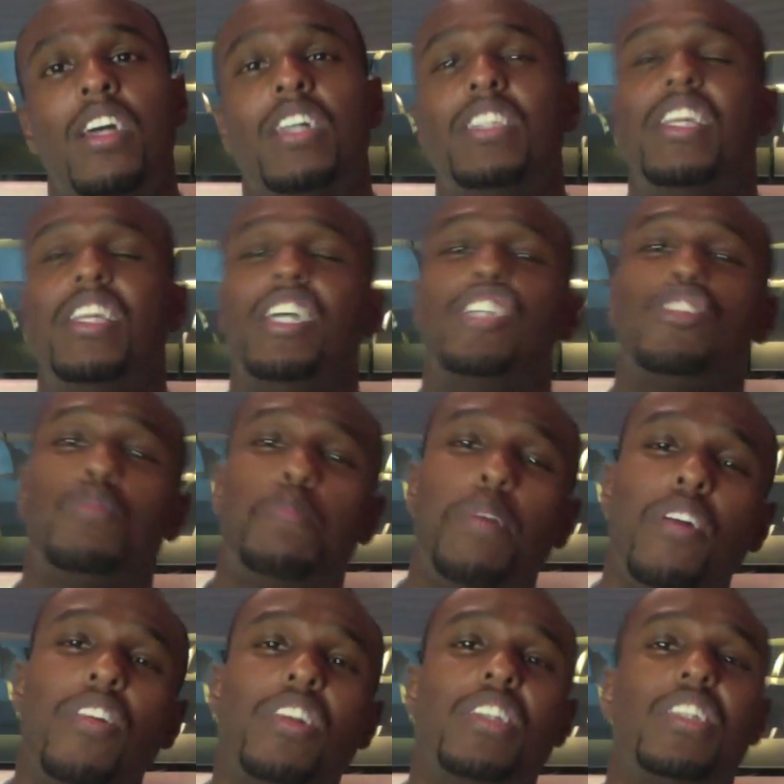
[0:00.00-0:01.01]
The
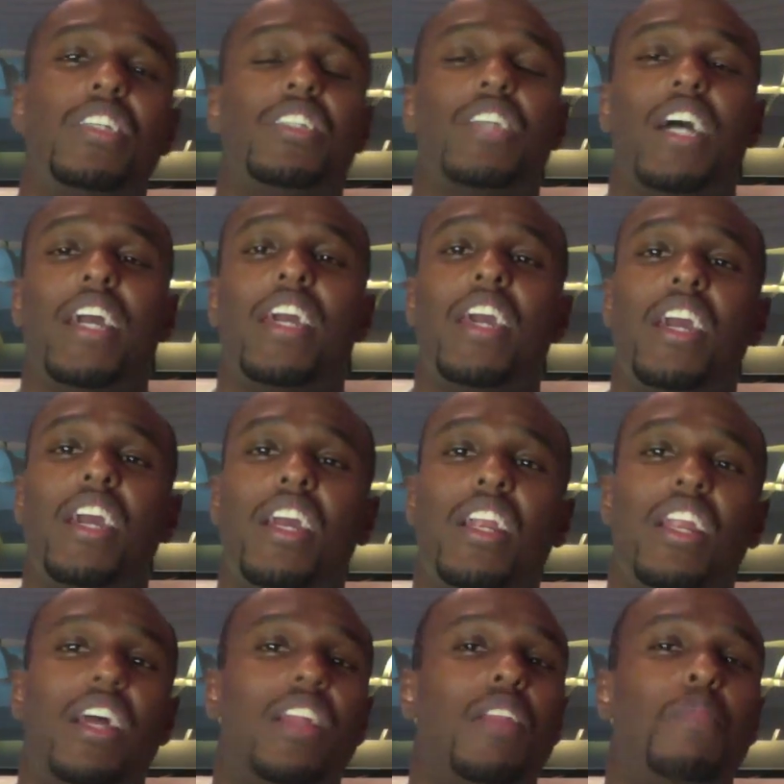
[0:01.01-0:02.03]
experiences I gained
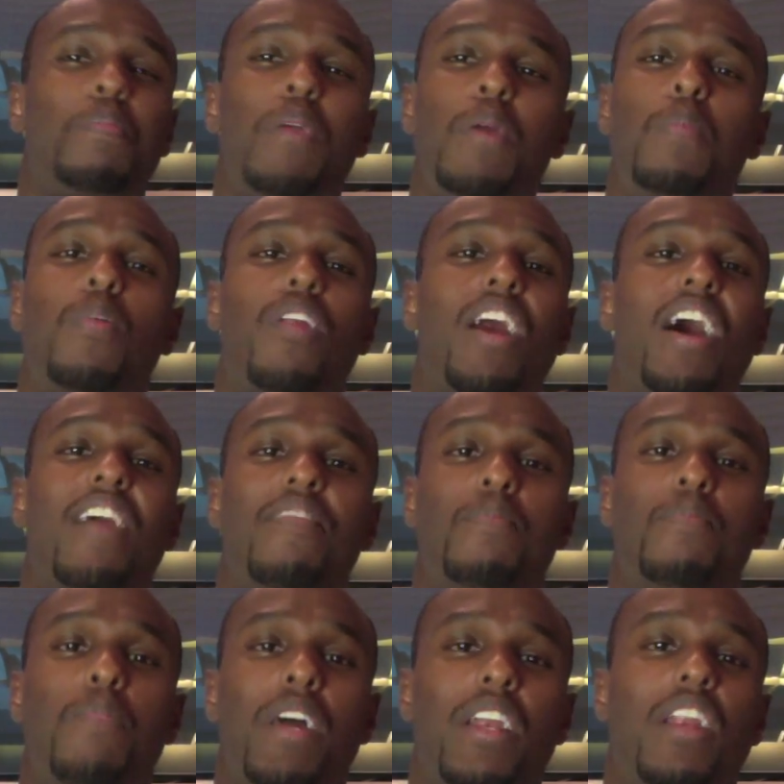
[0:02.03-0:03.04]
and the people I have
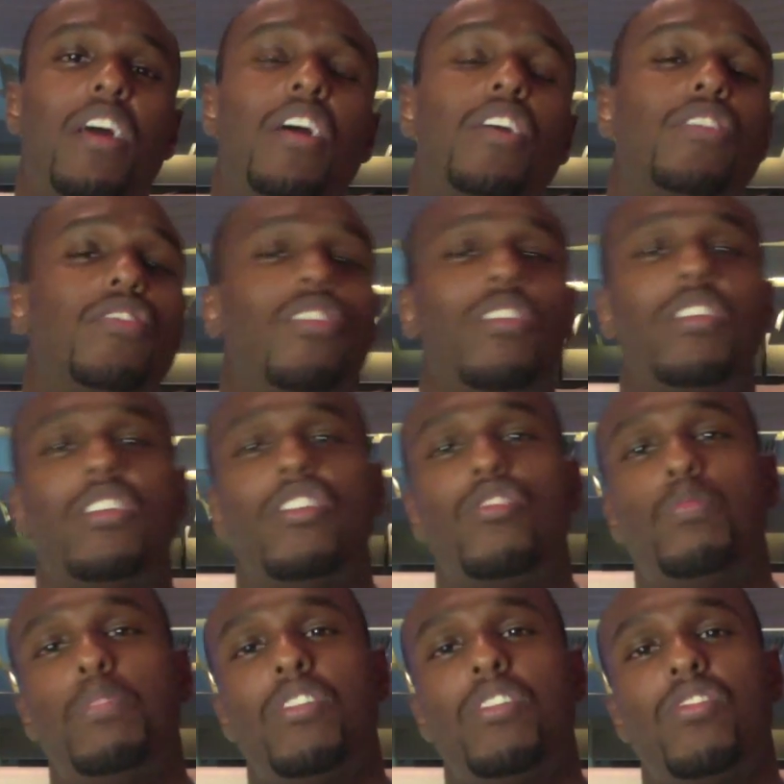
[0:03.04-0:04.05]
met during these
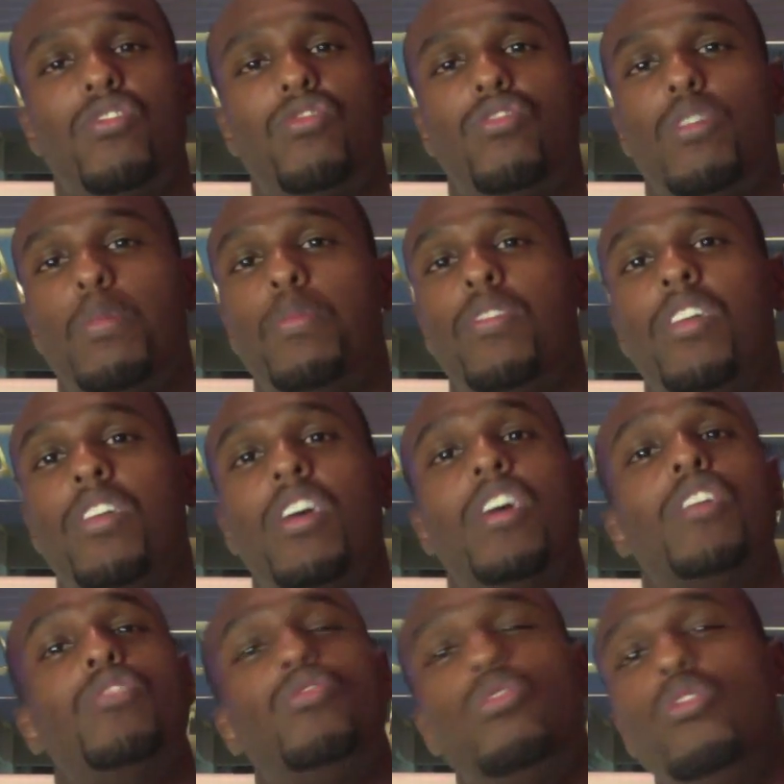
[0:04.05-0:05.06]
business trips
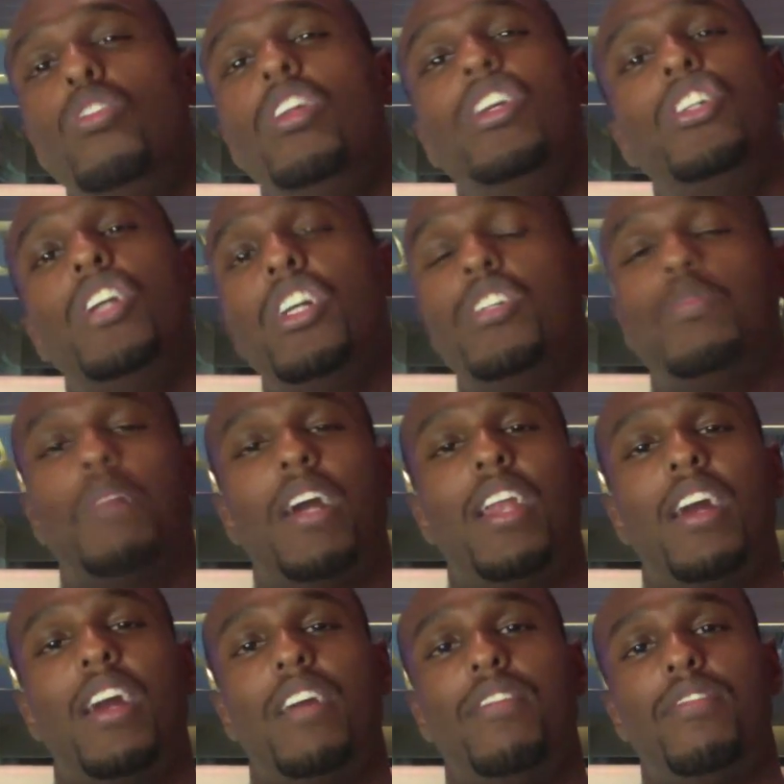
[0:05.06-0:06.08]
truly changed my
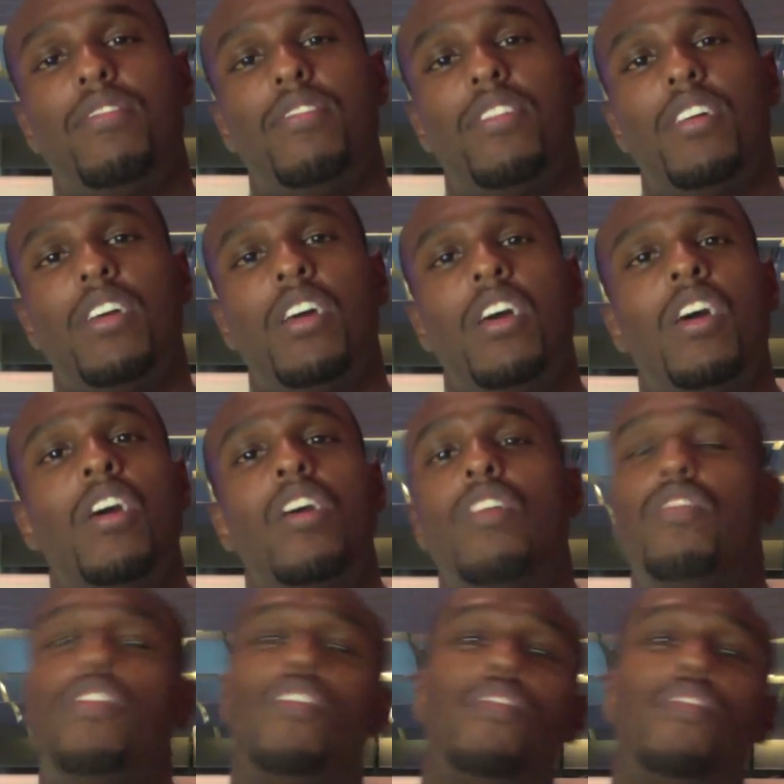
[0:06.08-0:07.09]
life.
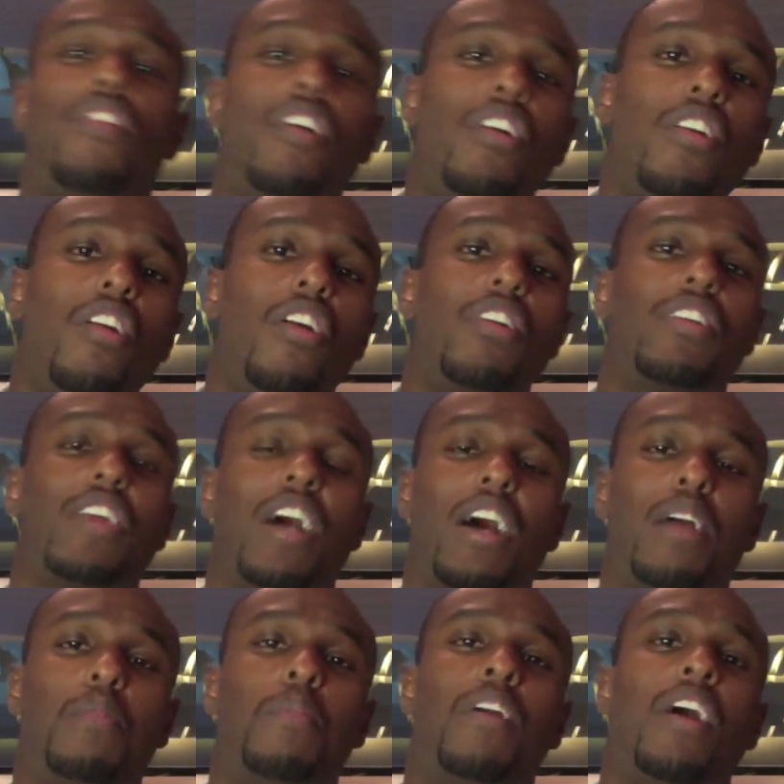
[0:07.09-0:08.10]
For a very long
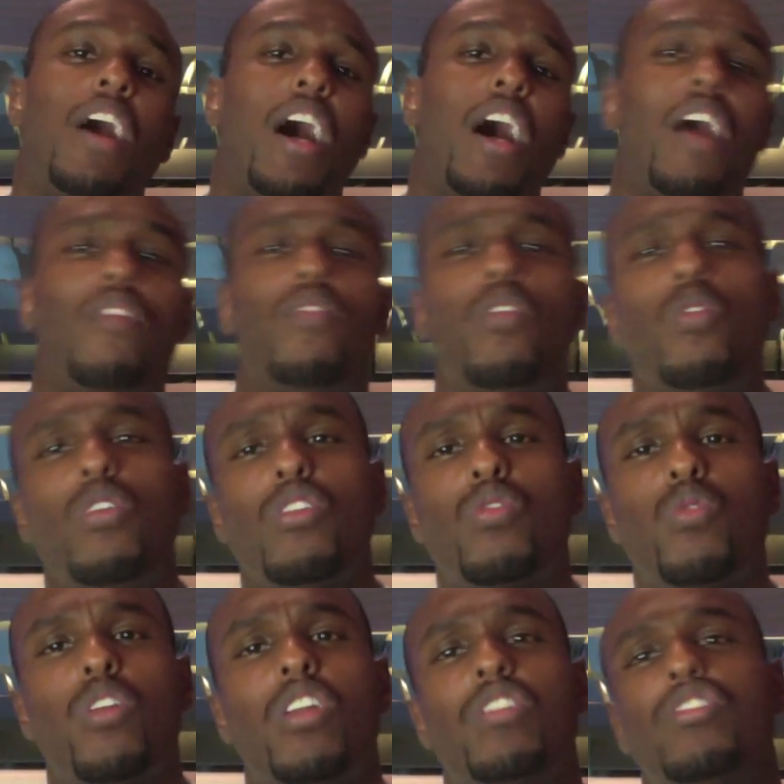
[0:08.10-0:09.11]
time, I have always
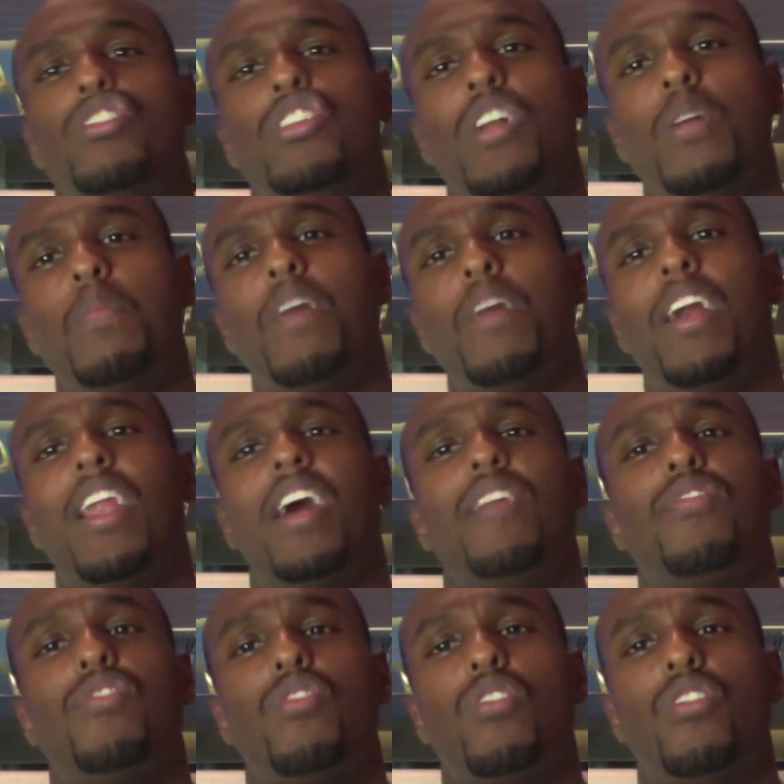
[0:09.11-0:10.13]
wanted to share my life
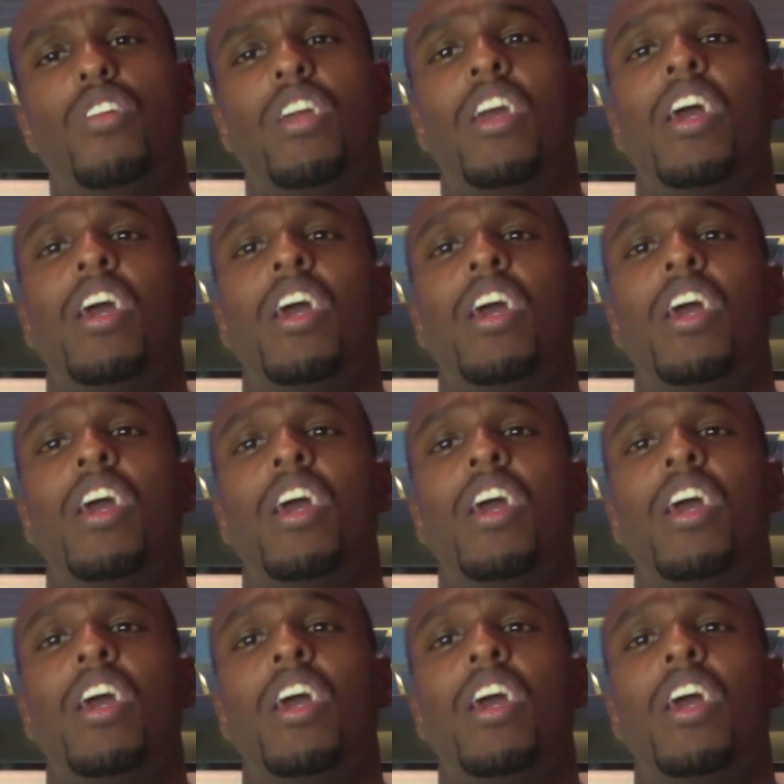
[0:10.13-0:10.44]
story